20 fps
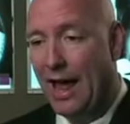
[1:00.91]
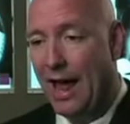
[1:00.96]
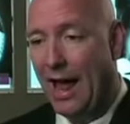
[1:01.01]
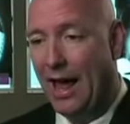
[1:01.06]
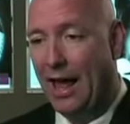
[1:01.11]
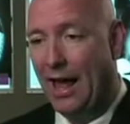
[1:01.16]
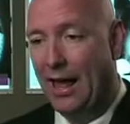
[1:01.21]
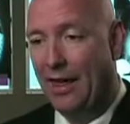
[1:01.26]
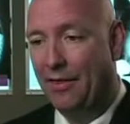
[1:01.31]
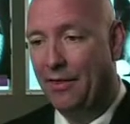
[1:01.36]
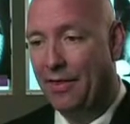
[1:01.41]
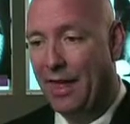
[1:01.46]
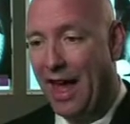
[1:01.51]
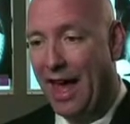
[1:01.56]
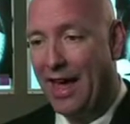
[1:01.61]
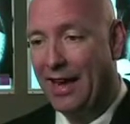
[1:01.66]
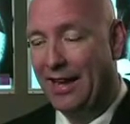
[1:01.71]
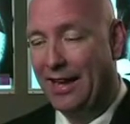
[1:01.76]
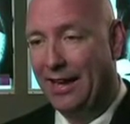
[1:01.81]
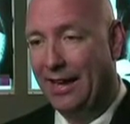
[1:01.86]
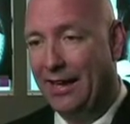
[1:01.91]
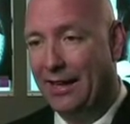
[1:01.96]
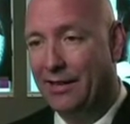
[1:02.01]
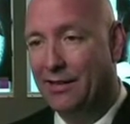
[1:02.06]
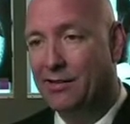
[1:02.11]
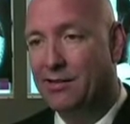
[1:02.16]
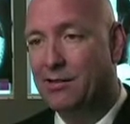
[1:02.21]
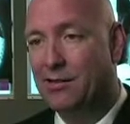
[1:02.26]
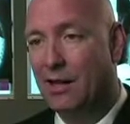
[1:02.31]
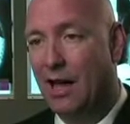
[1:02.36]
And that
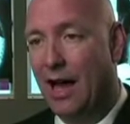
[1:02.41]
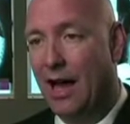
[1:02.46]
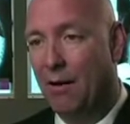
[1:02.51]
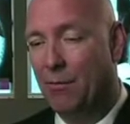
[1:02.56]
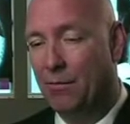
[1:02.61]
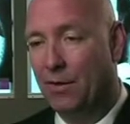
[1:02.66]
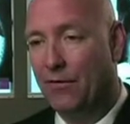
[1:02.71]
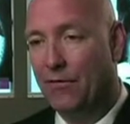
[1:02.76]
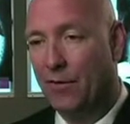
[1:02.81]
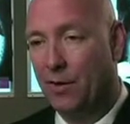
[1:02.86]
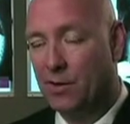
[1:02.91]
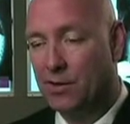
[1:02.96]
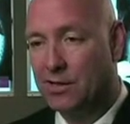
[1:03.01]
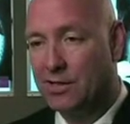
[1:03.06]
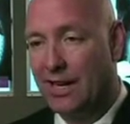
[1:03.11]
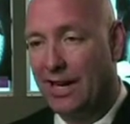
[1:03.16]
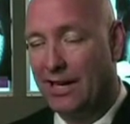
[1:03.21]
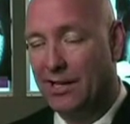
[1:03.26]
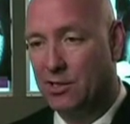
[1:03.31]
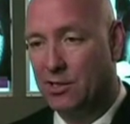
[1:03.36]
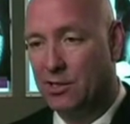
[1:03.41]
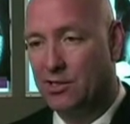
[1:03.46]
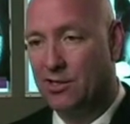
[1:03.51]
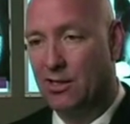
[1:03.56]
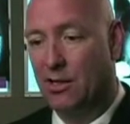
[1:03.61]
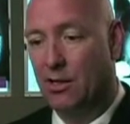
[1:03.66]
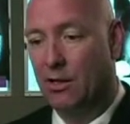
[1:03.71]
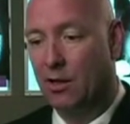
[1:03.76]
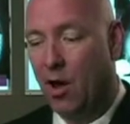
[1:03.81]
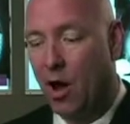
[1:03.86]
is, the first stage is
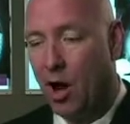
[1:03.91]
an